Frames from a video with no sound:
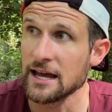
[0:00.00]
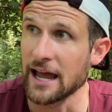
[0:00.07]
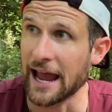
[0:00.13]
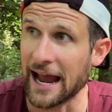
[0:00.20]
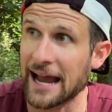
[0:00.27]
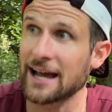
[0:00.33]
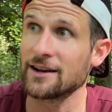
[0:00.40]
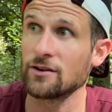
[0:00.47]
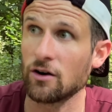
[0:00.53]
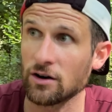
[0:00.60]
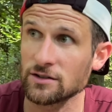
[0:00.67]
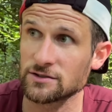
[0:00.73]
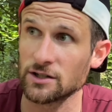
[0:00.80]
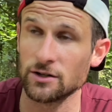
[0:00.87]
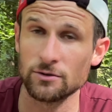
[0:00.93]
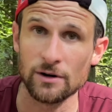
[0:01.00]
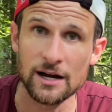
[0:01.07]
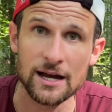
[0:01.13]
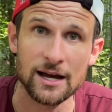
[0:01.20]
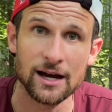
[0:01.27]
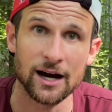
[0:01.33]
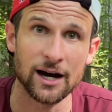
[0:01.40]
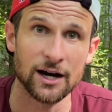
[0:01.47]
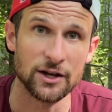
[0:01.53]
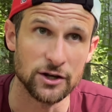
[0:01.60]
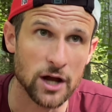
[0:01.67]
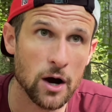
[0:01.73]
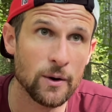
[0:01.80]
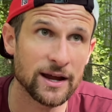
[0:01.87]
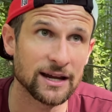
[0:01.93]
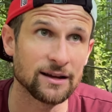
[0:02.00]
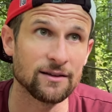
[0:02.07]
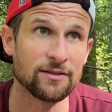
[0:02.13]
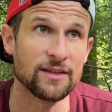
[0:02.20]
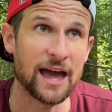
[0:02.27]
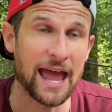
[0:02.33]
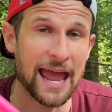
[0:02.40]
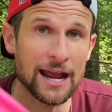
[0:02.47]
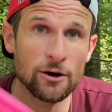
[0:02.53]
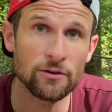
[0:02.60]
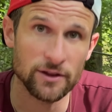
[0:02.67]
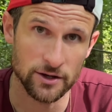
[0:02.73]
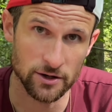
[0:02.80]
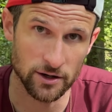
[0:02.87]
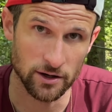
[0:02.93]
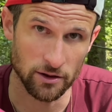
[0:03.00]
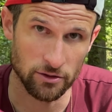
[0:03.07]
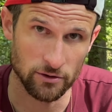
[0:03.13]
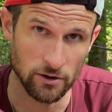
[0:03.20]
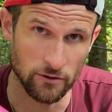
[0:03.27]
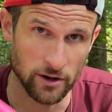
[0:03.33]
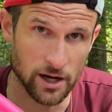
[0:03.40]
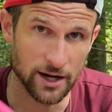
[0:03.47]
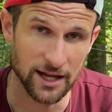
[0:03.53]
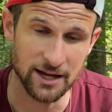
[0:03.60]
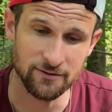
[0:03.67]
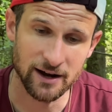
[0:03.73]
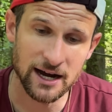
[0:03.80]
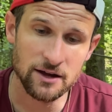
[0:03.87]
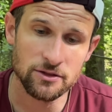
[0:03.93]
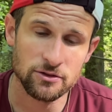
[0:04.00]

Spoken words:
and also knowing the angle that you're going to throw it on. If I